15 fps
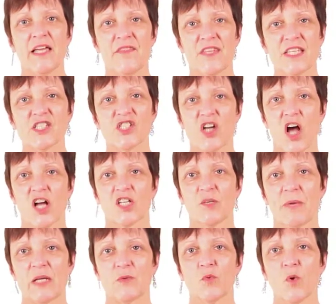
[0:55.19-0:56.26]
This
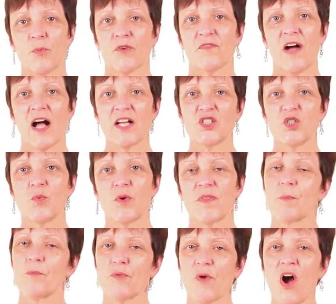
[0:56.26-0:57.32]
document will provide you with
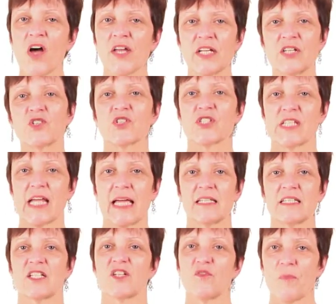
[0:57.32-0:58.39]
a broad
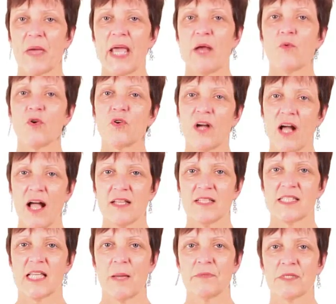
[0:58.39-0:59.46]
understanding of payroll
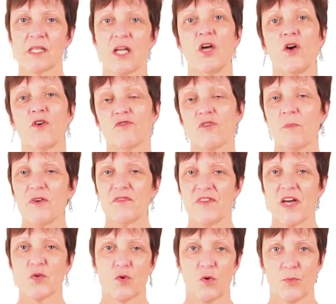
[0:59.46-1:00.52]
concepts from a
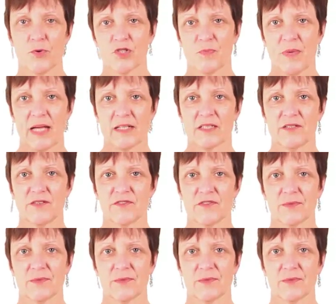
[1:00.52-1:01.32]
federal perspective.